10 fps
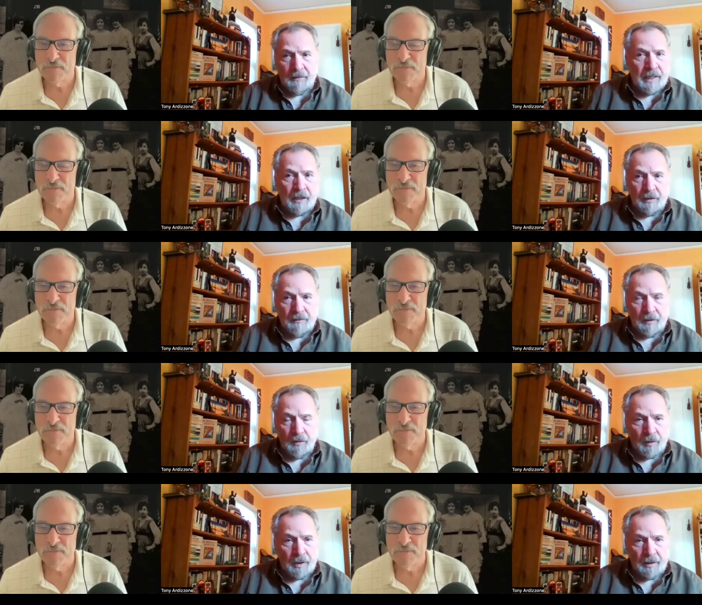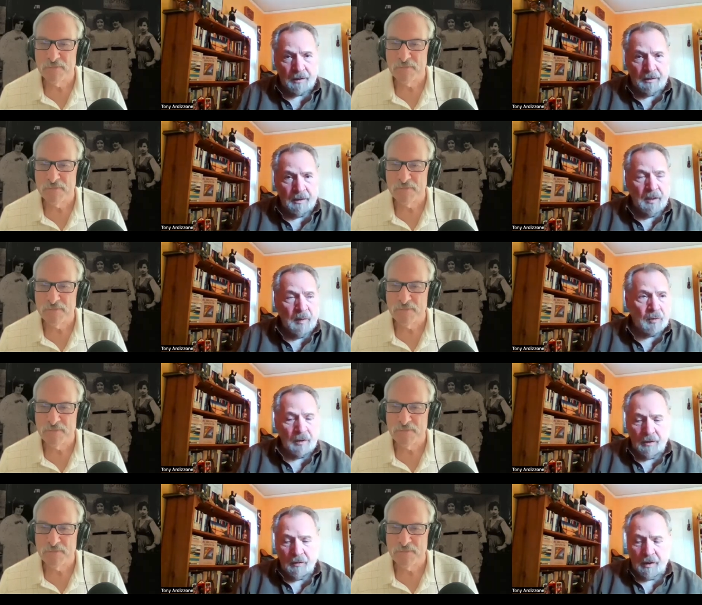Speaker 1: now live in Oregon, Portland,
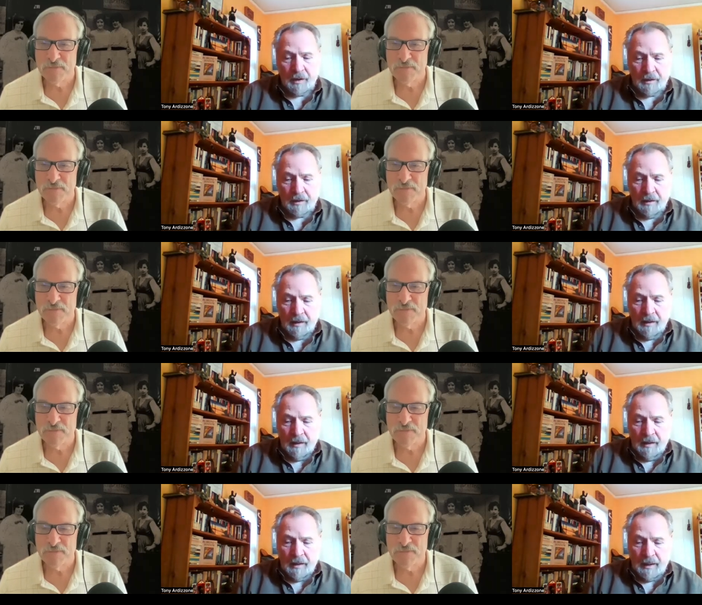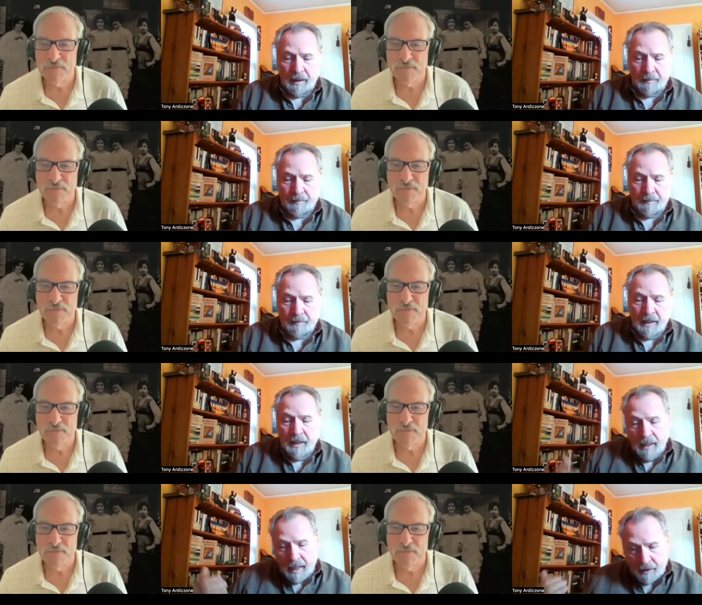Oregon. Um,
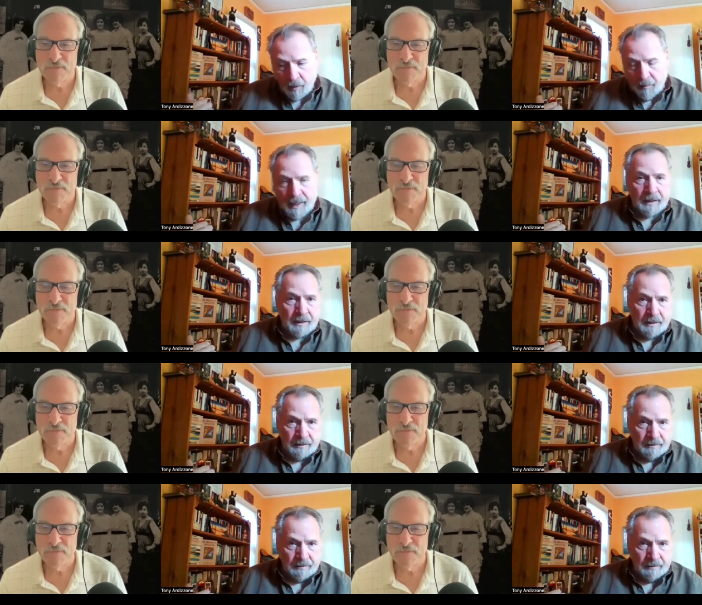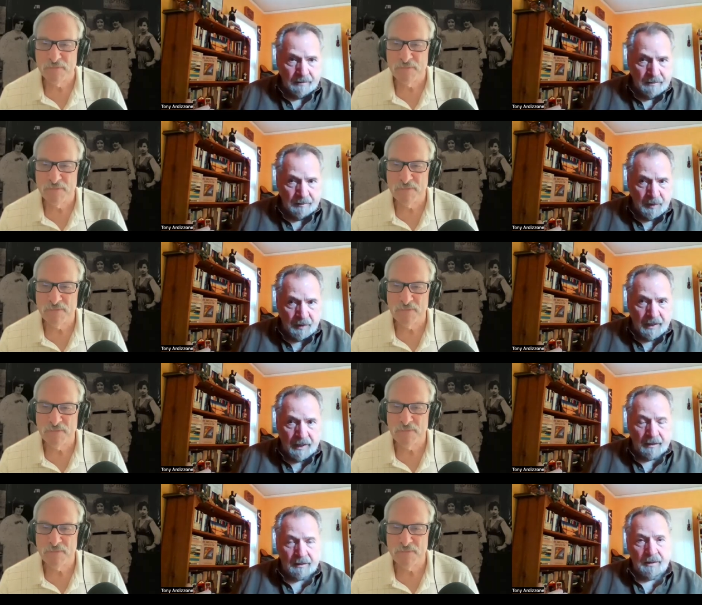I go back
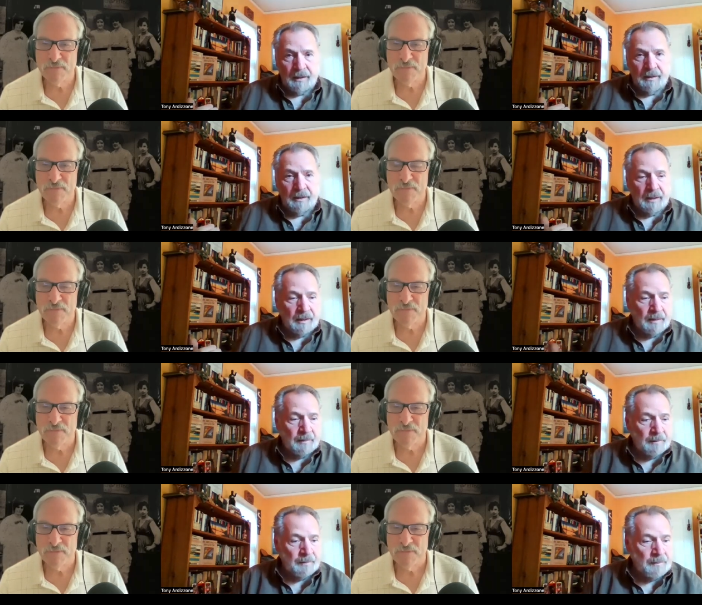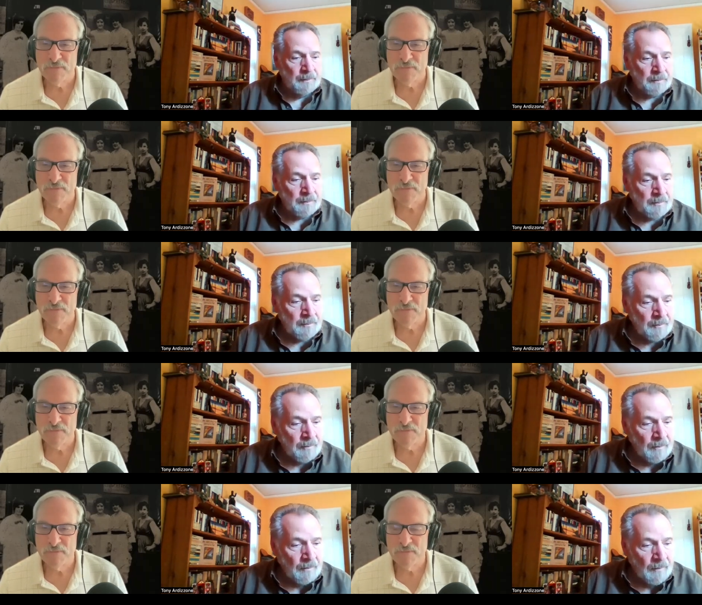periodically, um,
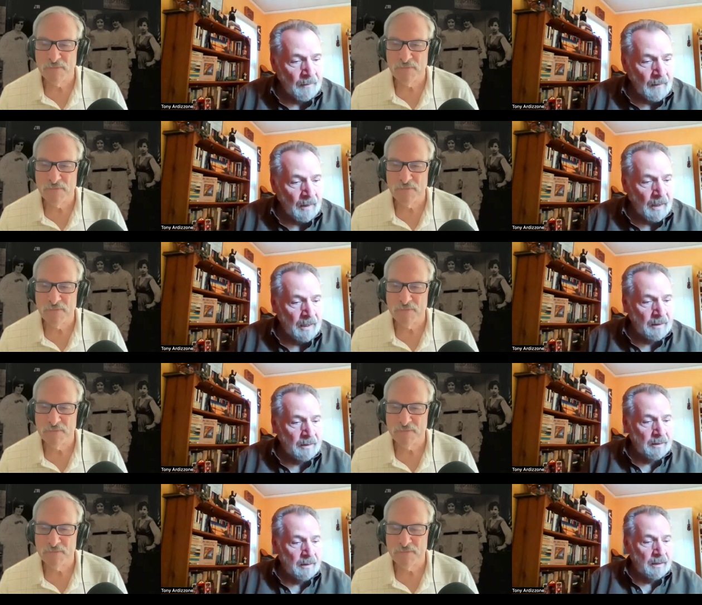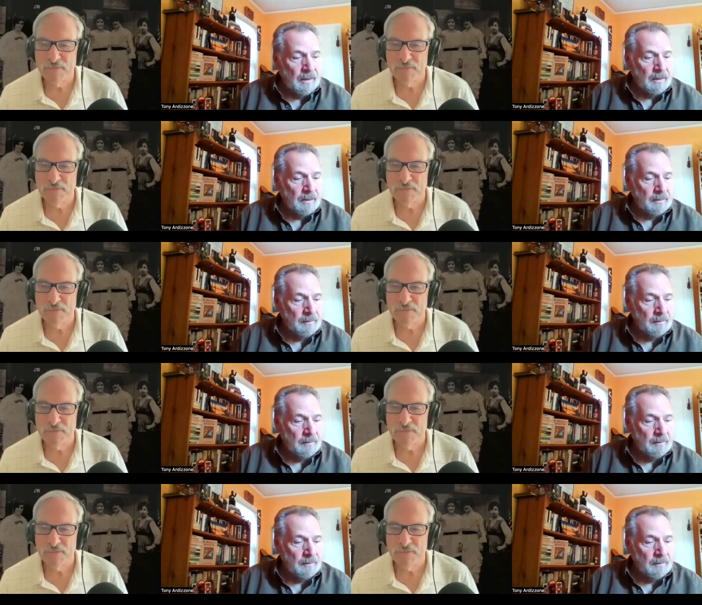and uh,